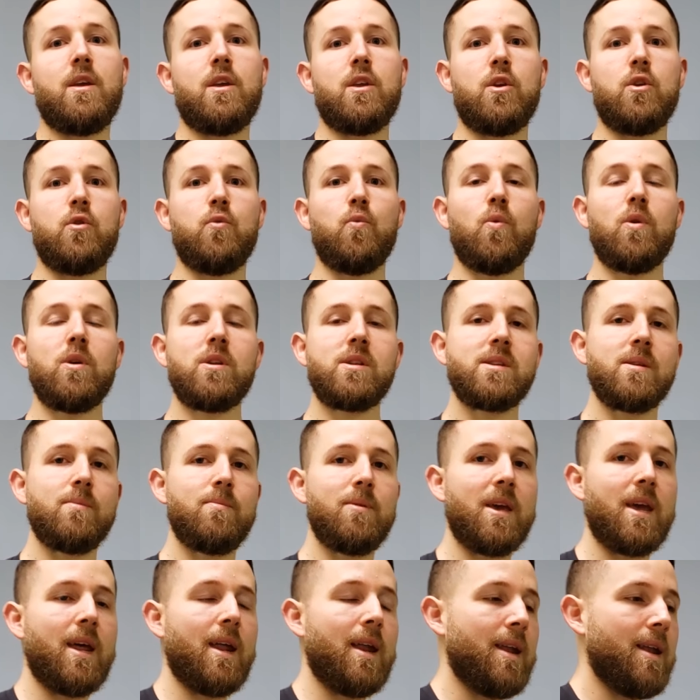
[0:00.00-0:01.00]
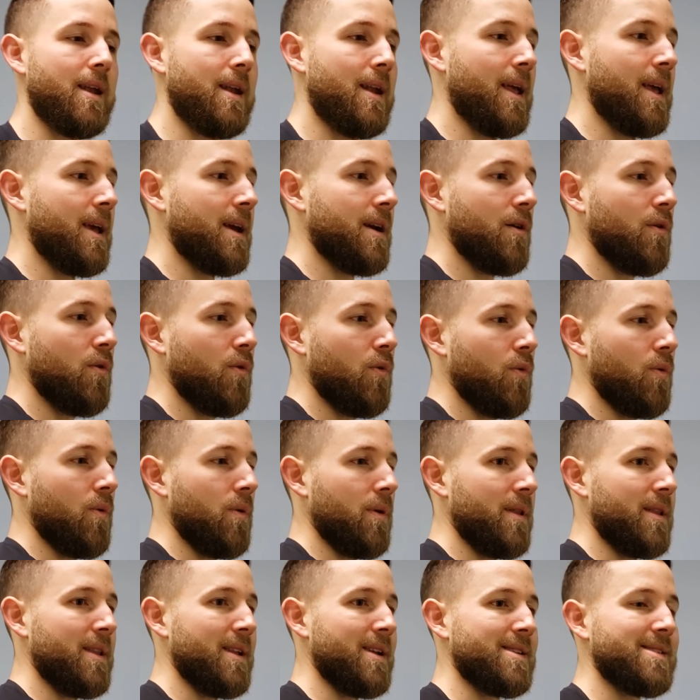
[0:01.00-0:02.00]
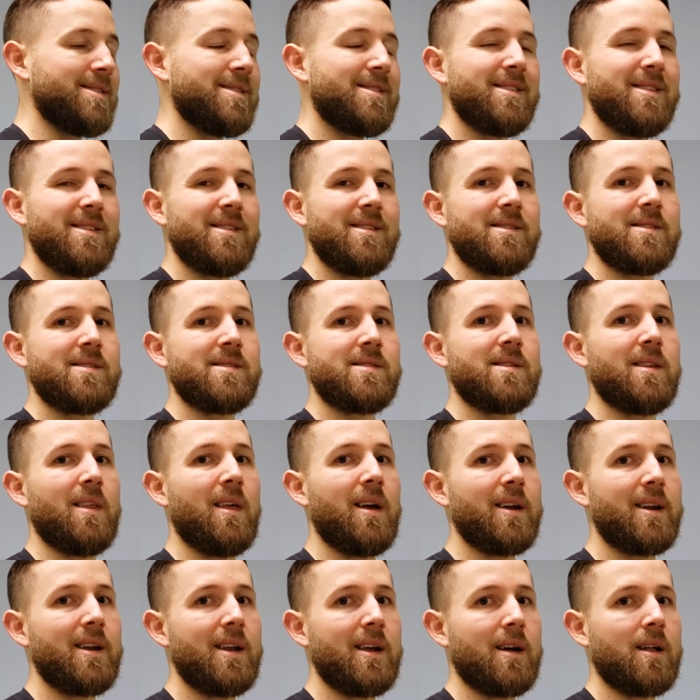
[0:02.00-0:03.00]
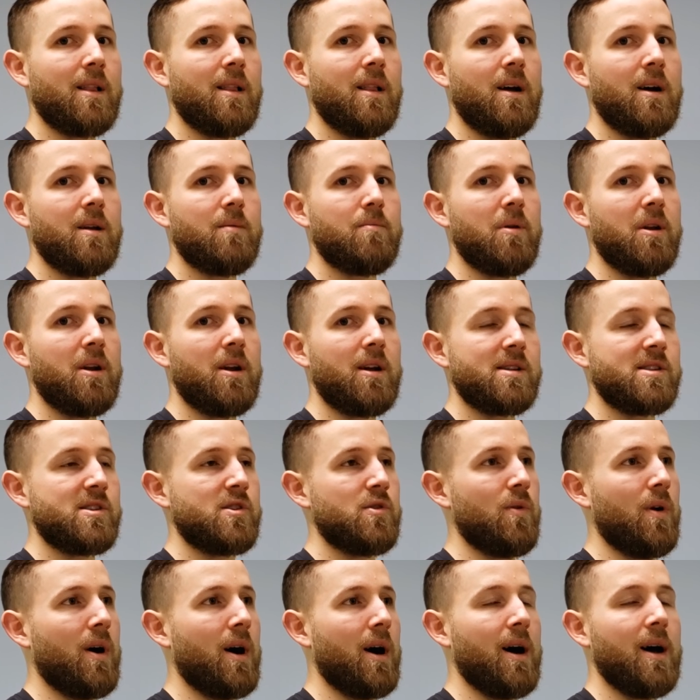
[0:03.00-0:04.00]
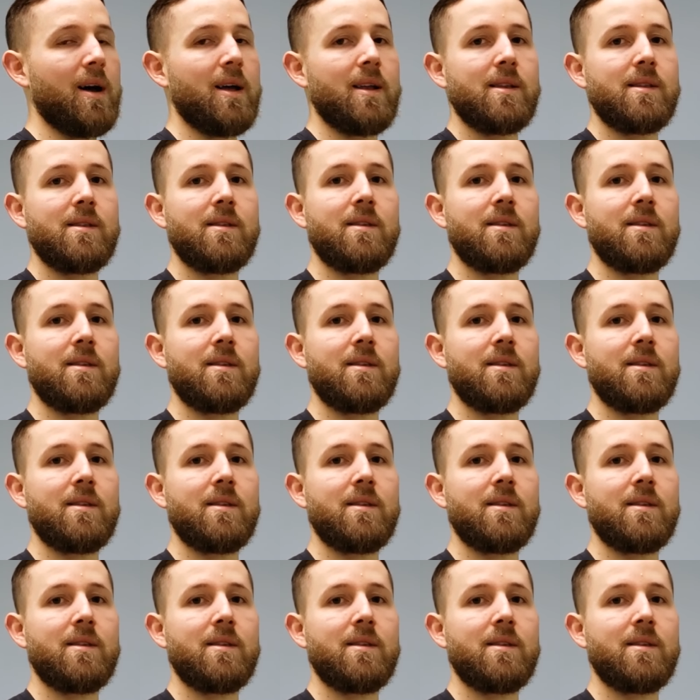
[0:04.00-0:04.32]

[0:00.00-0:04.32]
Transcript: You want to be at an angle that's slight incline but not too high